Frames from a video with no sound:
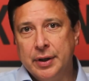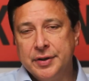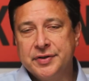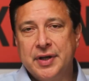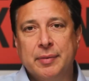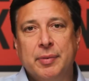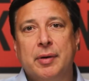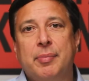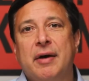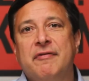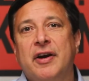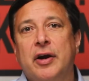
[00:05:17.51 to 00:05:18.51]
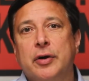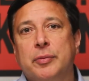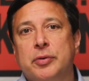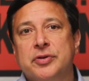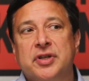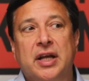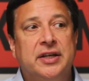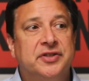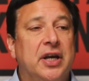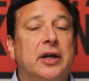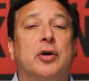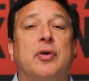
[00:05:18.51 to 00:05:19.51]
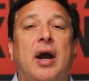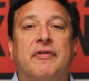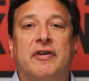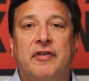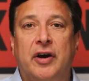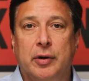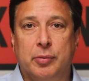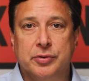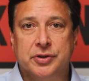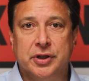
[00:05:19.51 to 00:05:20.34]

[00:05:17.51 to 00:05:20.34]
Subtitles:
segmented by variables like psychographic variables,